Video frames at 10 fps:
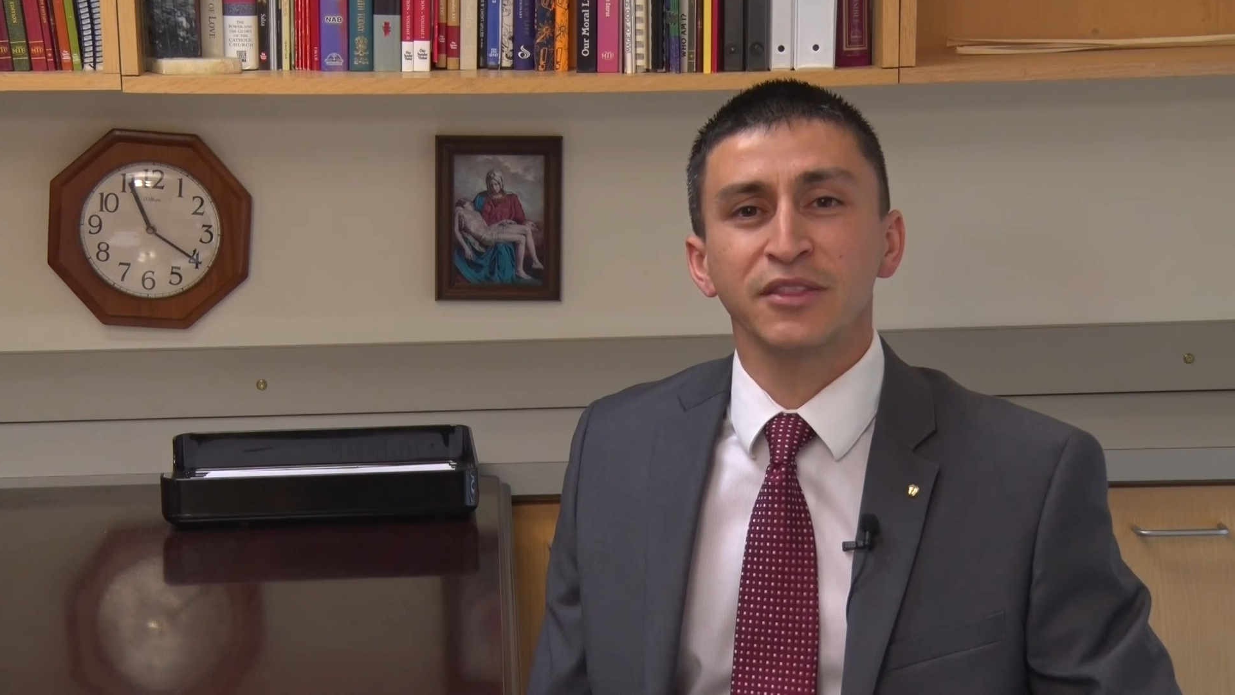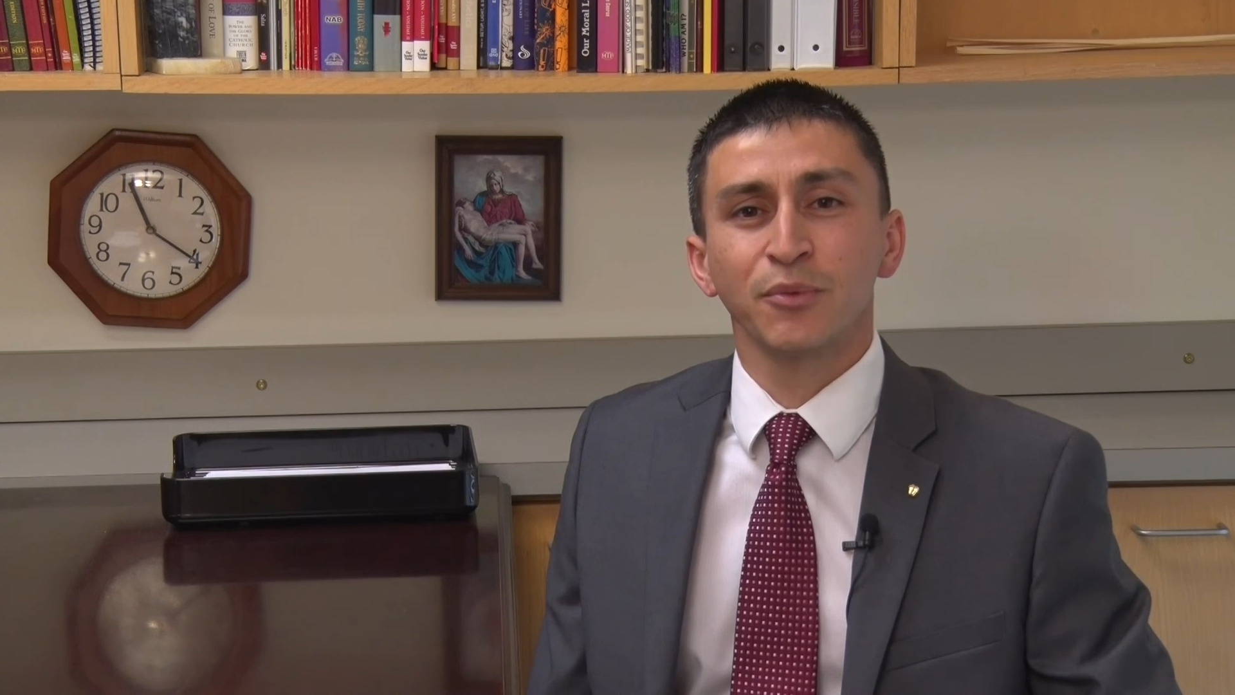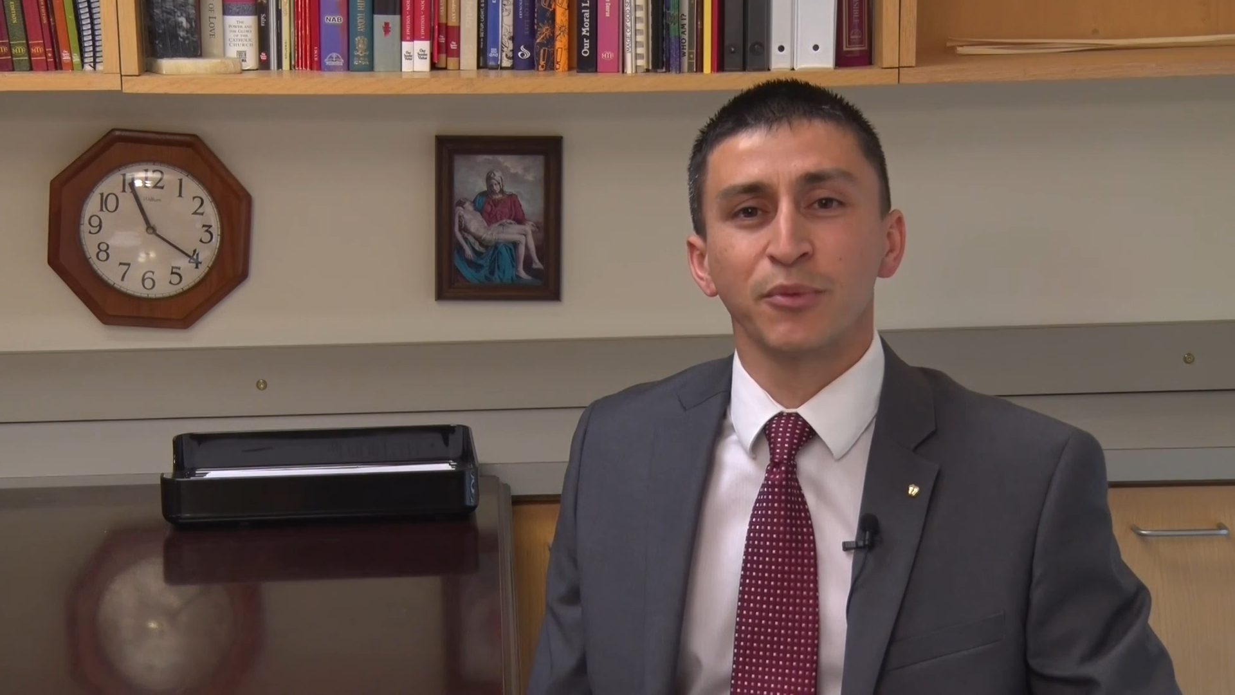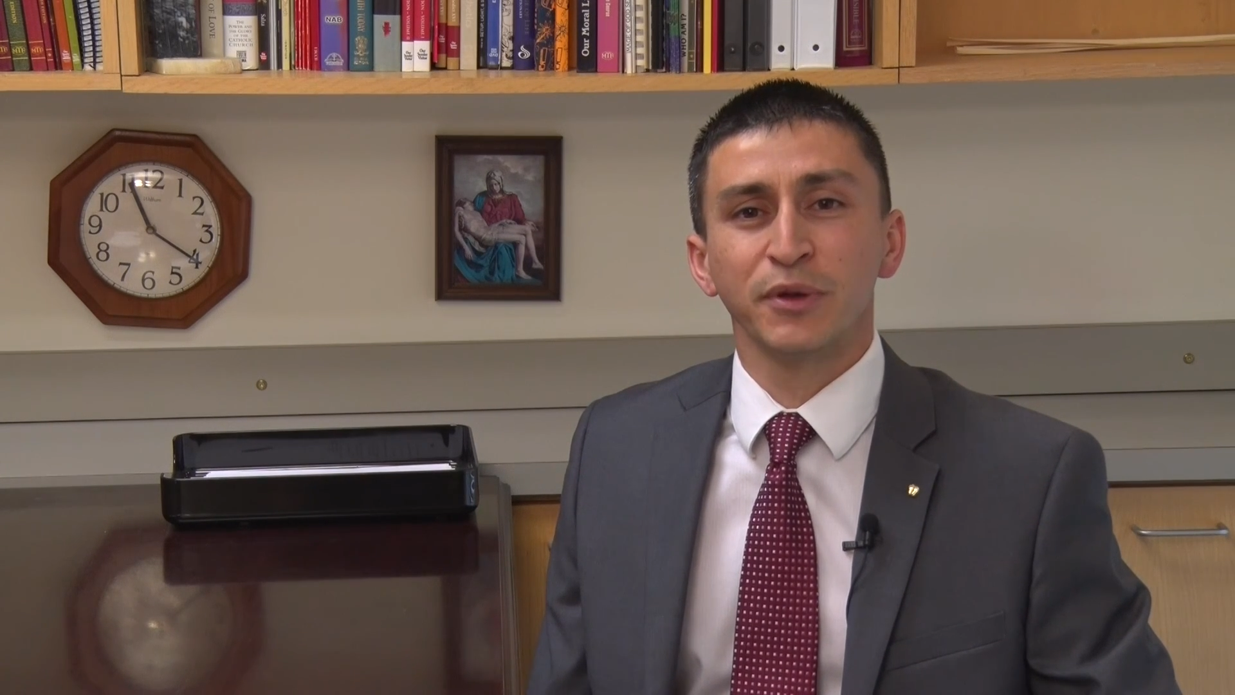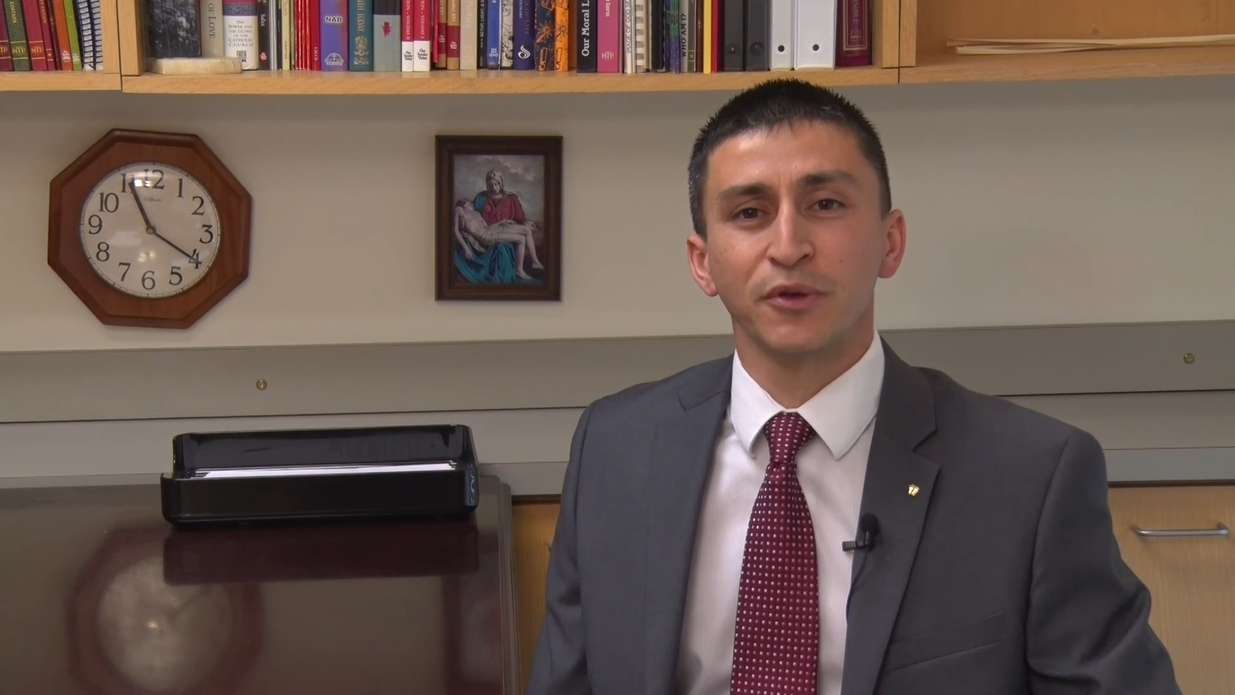the
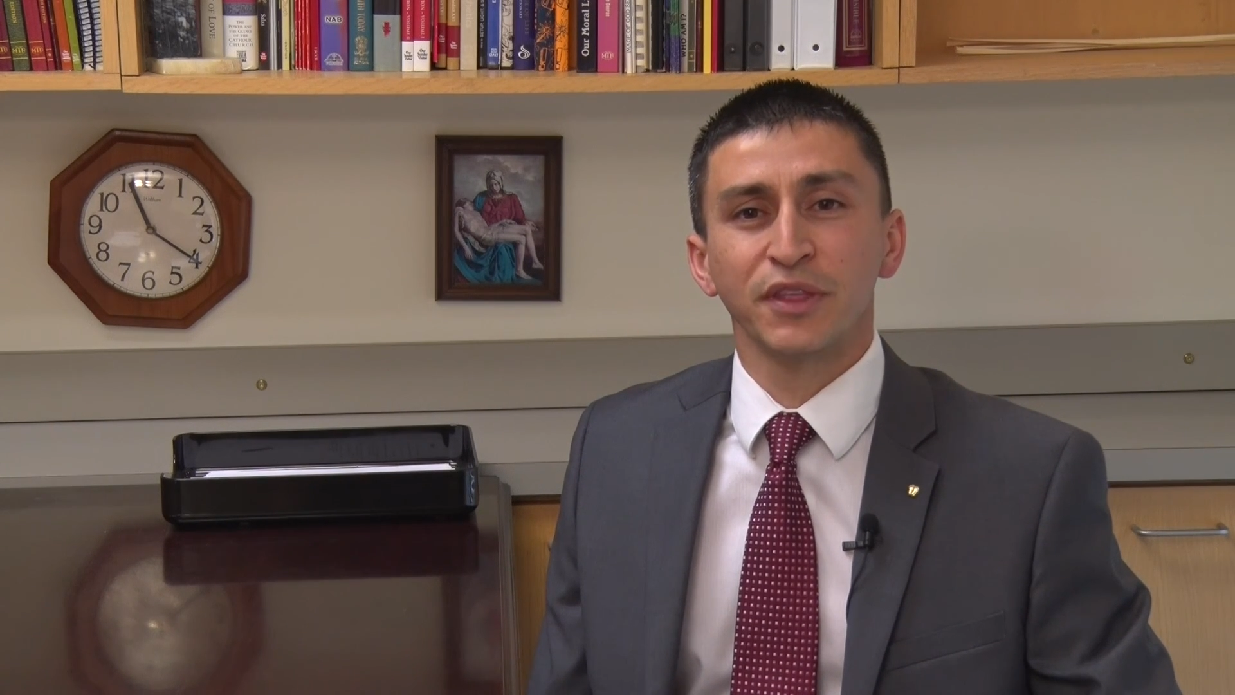repeal of